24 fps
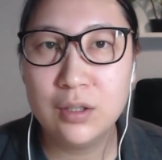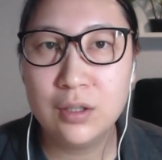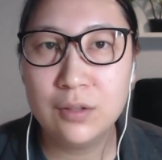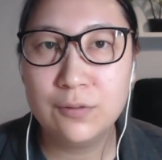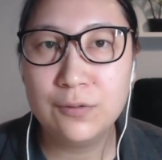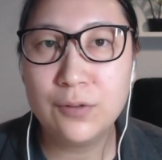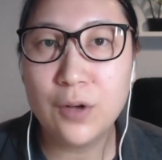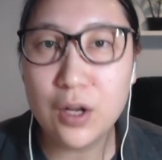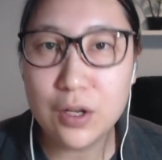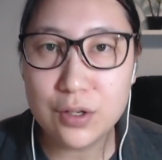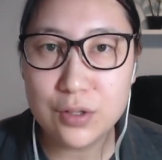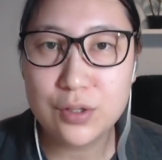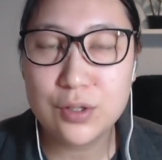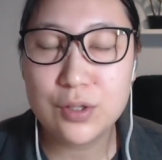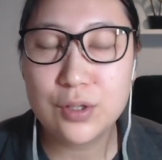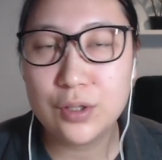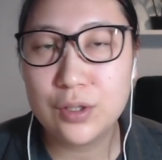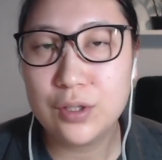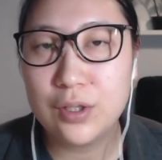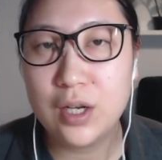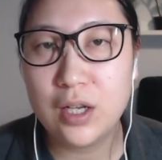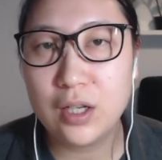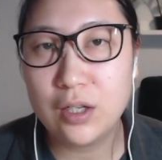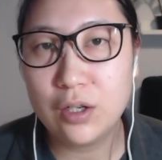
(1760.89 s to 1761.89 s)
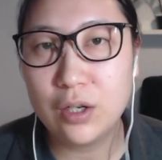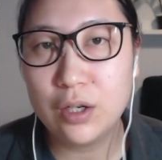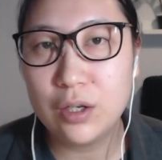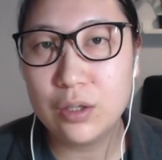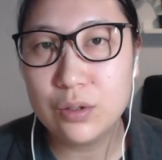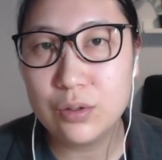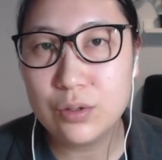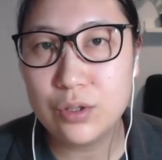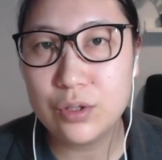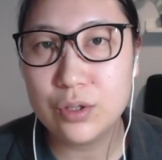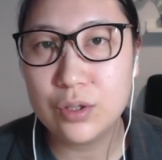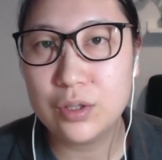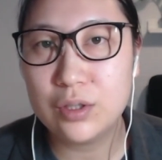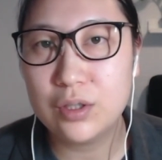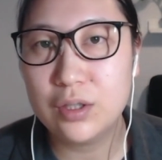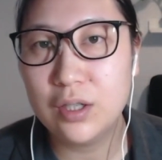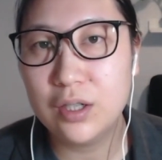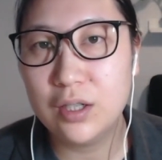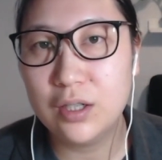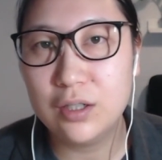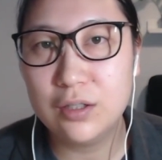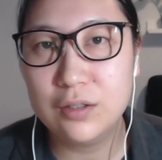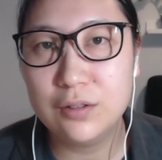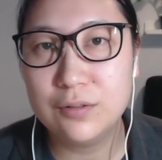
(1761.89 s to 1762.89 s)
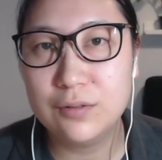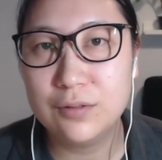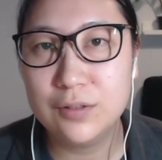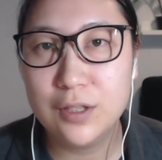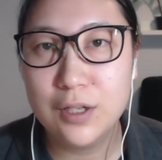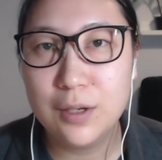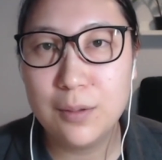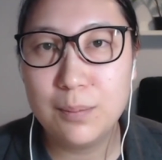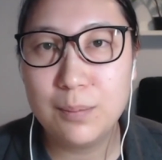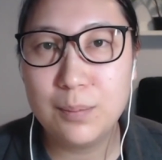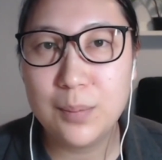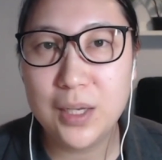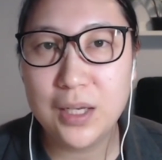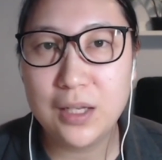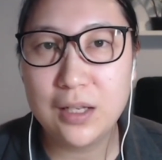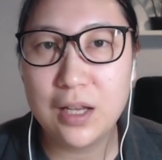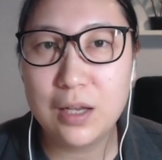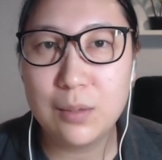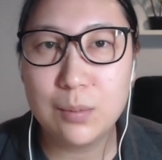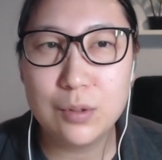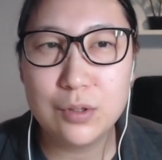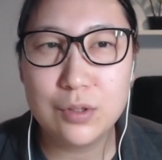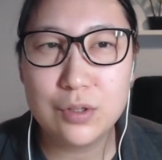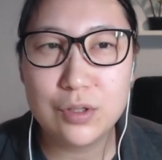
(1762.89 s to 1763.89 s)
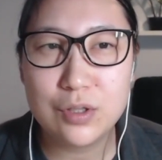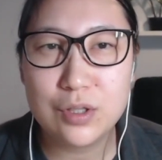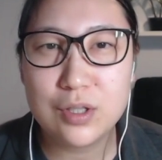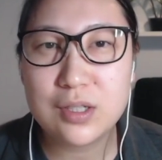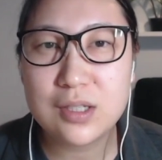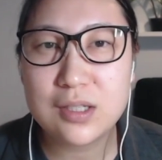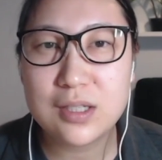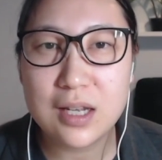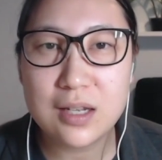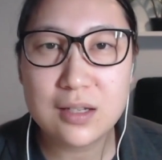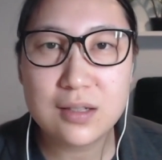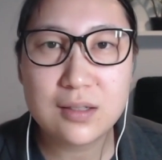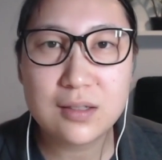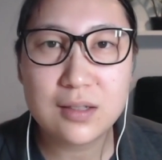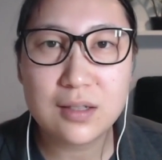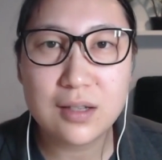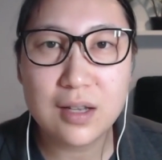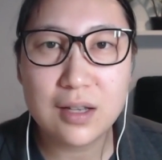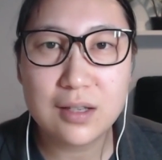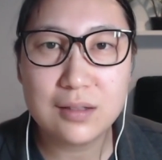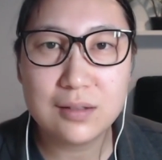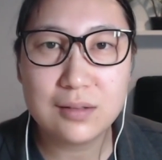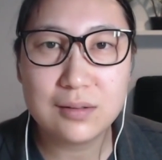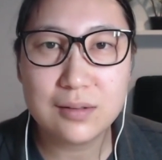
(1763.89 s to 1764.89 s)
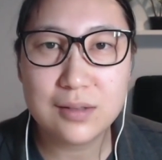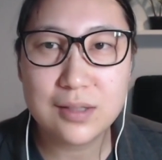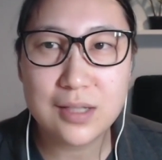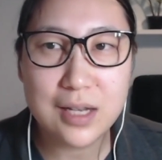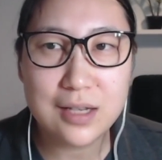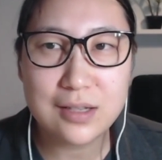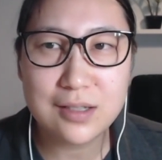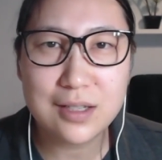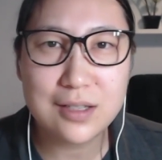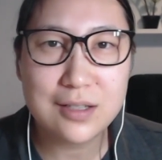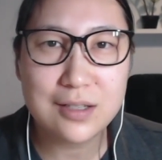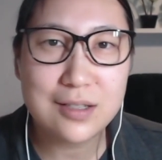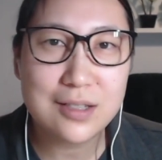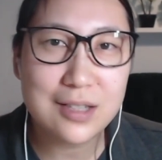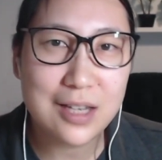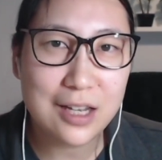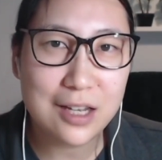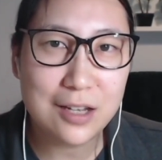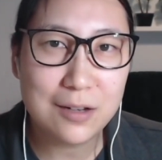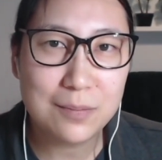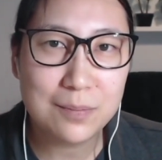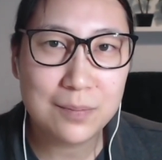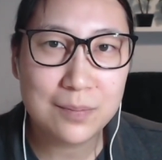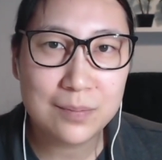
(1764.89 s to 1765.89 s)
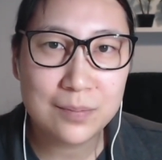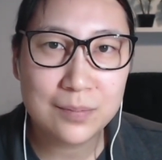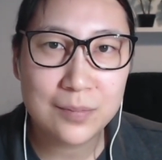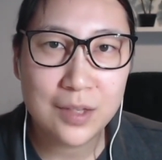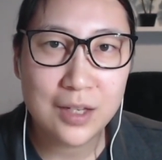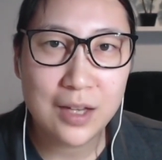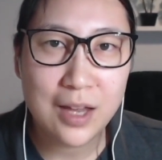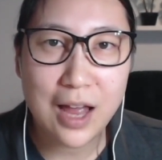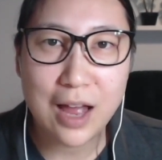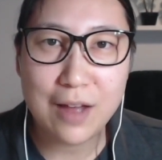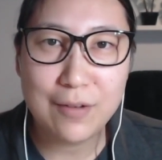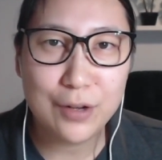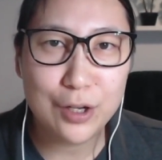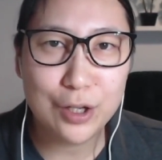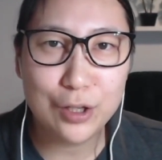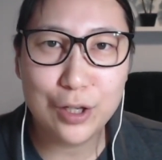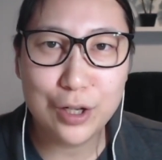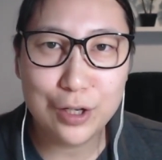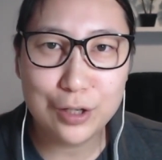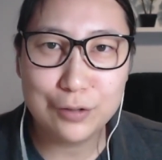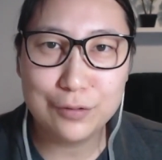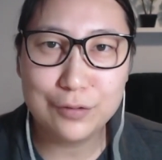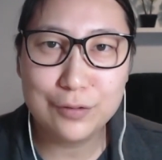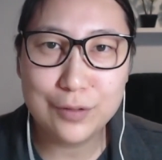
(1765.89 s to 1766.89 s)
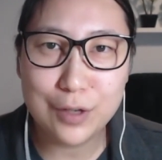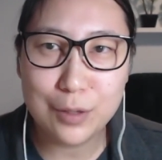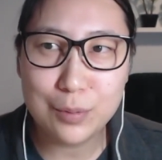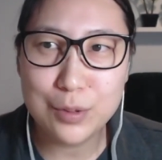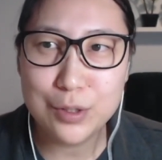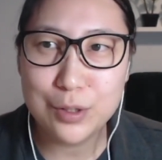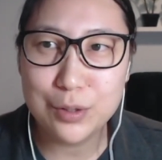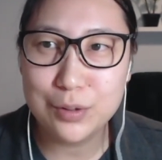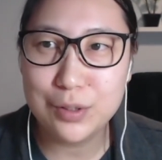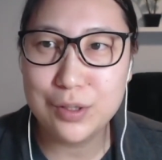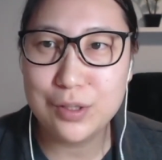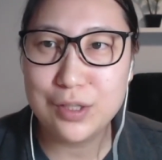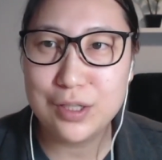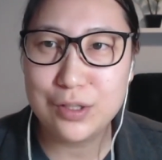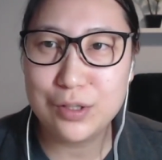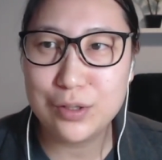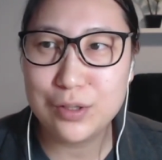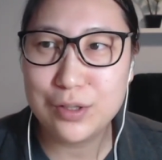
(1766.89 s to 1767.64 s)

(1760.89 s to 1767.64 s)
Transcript: foster a culture of being able to just test and see, having a lot of opportunities.